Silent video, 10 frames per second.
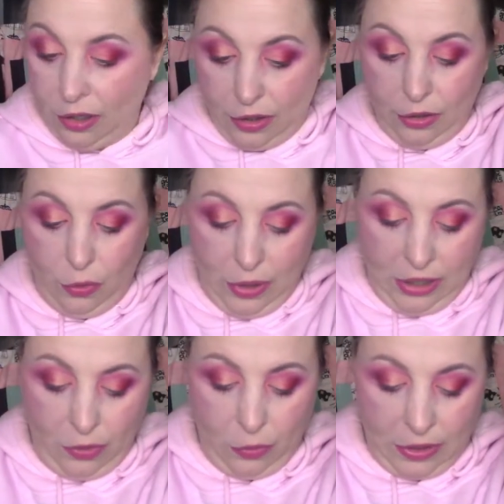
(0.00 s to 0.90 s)
going to go
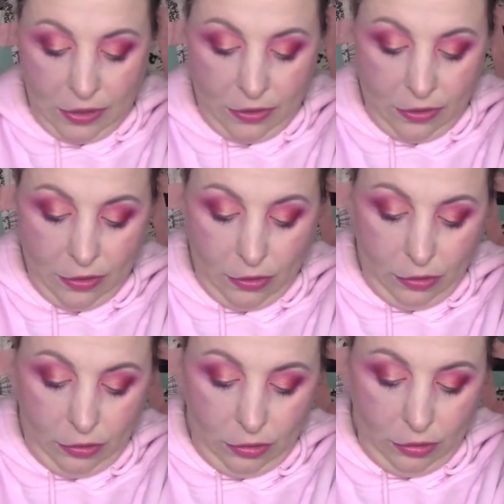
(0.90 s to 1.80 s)
in with
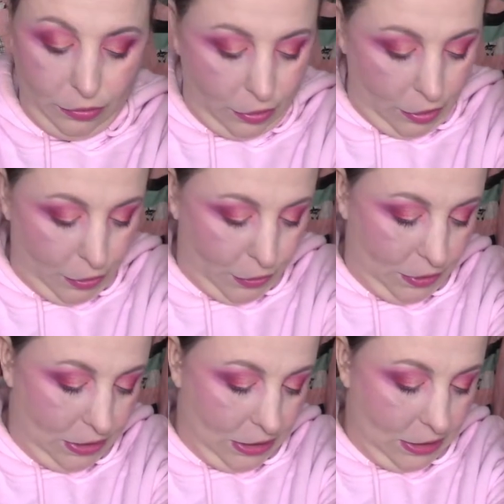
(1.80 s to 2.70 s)

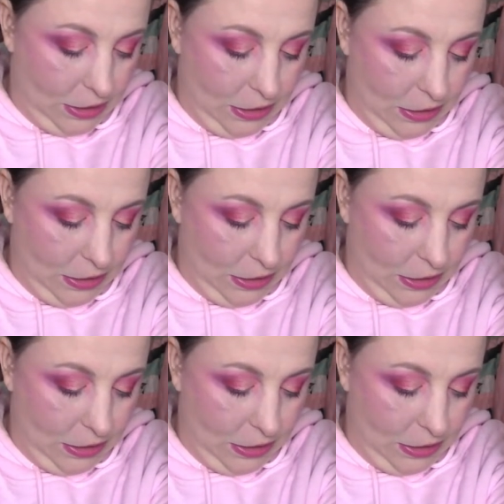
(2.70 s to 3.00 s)
glucose.